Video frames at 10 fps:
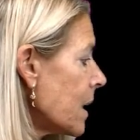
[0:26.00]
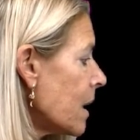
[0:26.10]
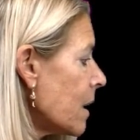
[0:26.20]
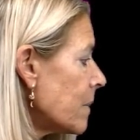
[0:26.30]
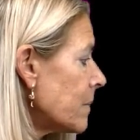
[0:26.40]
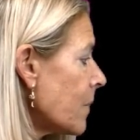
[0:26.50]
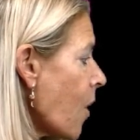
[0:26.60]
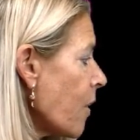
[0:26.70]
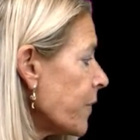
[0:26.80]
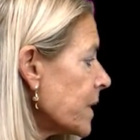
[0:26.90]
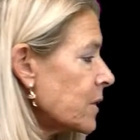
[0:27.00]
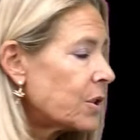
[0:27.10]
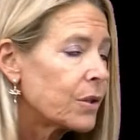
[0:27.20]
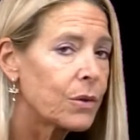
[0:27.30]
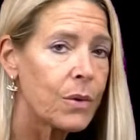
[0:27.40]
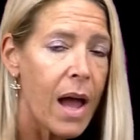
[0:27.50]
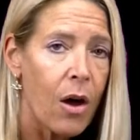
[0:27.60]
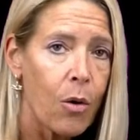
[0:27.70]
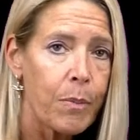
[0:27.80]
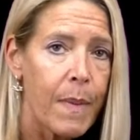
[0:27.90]
often to
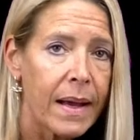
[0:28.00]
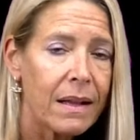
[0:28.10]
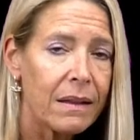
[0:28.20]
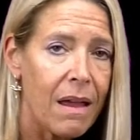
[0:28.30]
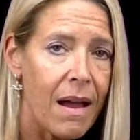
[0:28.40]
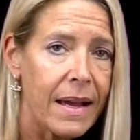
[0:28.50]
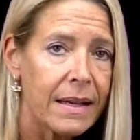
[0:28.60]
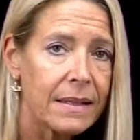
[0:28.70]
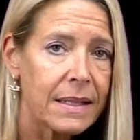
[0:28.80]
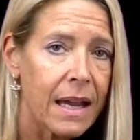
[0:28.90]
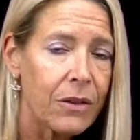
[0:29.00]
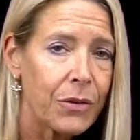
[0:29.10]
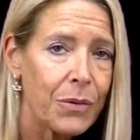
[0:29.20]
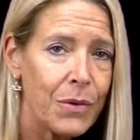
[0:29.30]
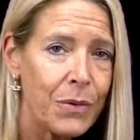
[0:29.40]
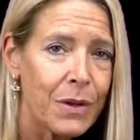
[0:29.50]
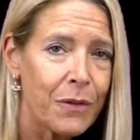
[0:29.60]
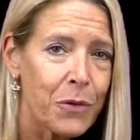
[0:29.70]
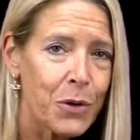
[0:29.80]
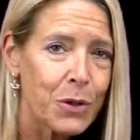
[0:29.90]
help my clients get through the
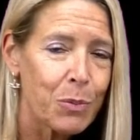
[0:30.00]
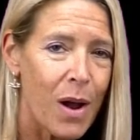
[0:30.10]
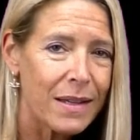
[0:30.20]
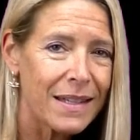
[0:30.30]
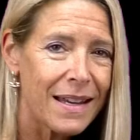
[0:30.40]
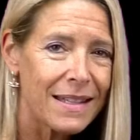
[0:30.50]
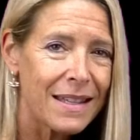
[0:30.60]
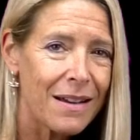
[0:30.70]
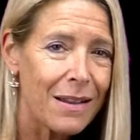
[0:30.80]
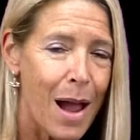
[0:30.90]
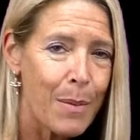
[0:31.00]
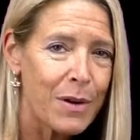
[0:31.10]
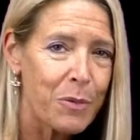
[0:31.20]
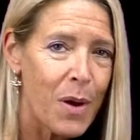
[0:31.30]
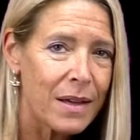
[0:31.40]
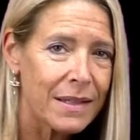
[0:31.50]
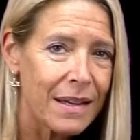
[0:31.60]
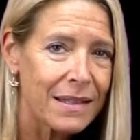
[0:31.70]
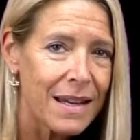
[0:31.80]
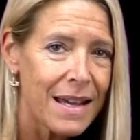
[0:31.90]
divorce process, the collaborative
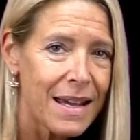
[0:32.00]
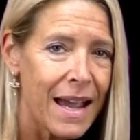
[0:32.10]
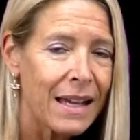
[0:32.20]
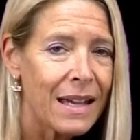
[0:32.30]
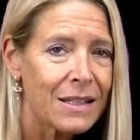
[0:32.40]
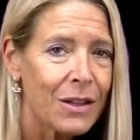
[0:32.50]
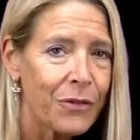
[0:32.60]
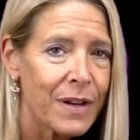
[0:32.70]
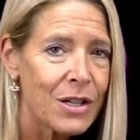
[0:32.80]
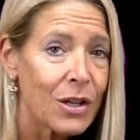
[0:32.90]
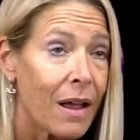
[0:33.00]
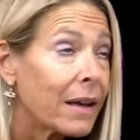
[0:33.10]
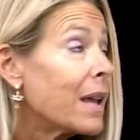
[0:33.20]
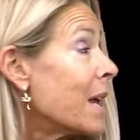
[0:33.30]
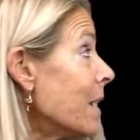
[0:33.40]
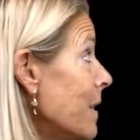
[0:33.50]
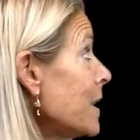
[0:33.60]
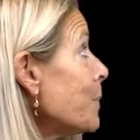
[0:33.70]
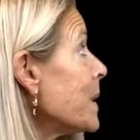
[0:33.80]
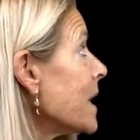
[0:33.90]
process, and get to the finish line.
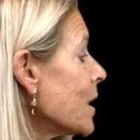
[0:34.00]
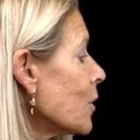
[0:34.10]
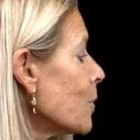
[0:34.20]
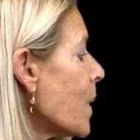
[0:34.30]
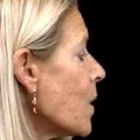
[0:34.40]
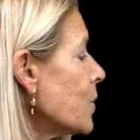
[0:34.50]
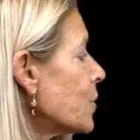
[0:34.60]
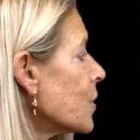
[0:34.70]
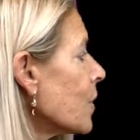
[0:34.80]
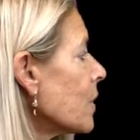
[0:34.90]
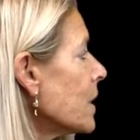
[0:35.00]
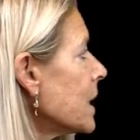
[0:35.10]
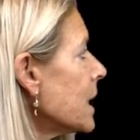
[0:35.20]
This particular poster